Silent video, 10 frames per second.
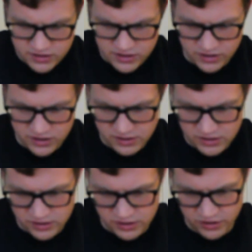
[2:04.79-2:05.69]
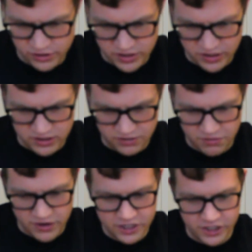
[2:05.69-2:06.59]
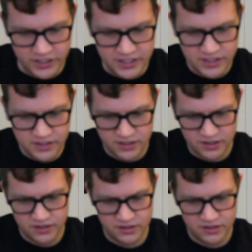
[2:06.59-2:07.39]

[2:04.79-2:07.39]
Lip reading: So this little thing is fresh yeast.